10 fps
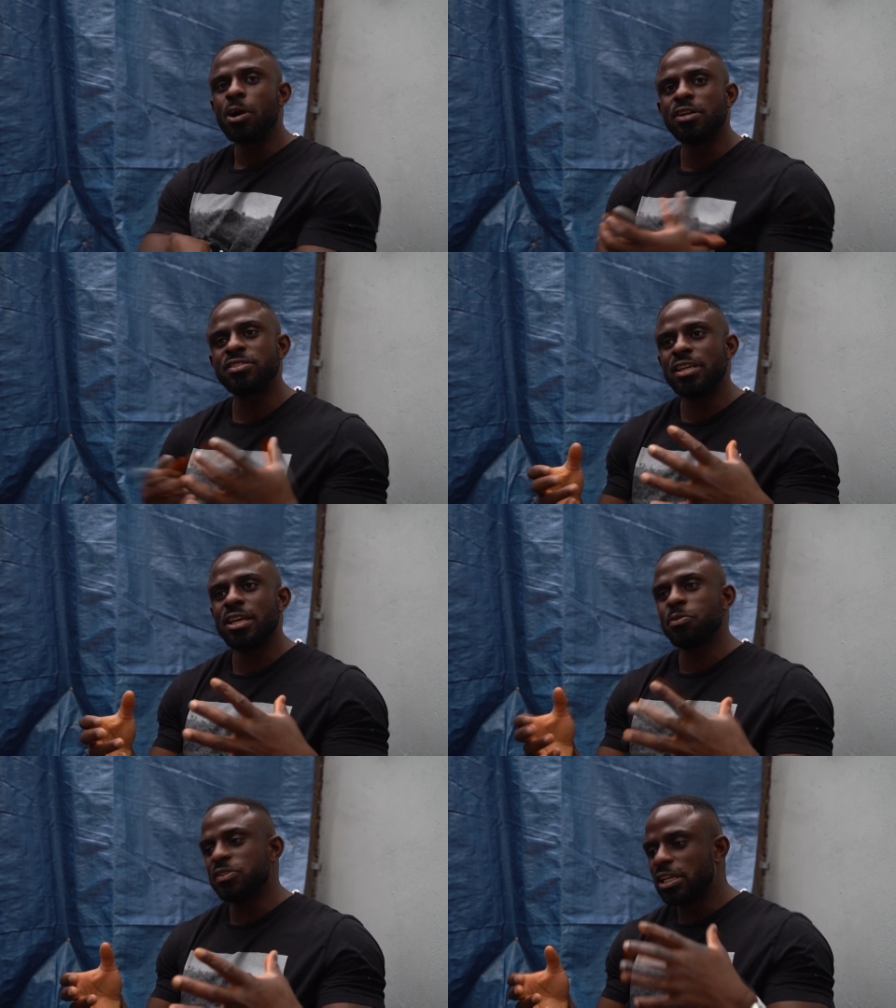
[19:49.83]
Because
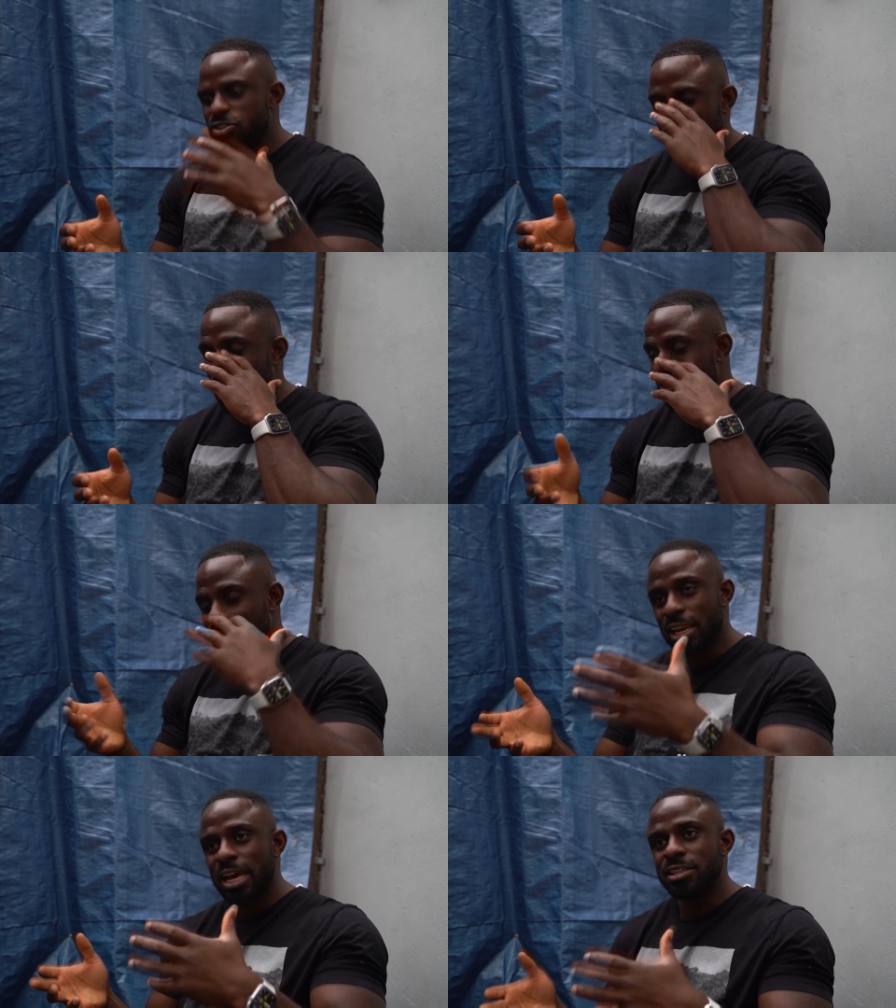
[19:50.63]
it was literally as
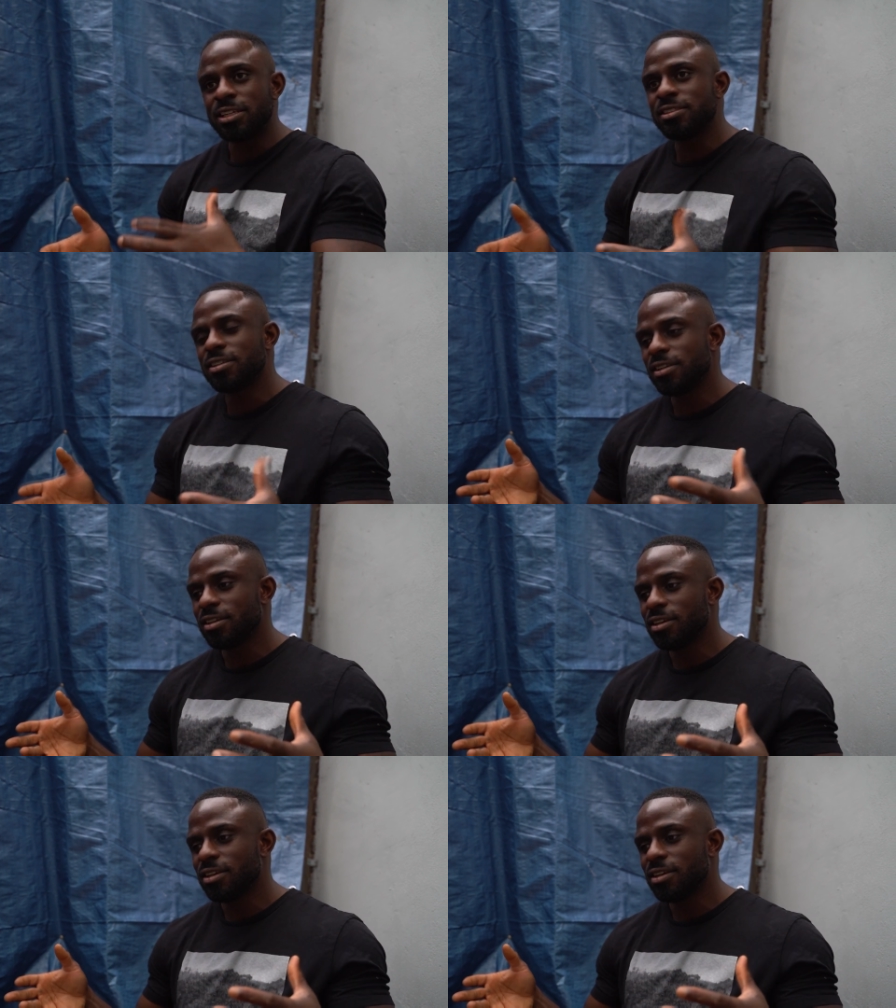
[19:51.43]
they landed,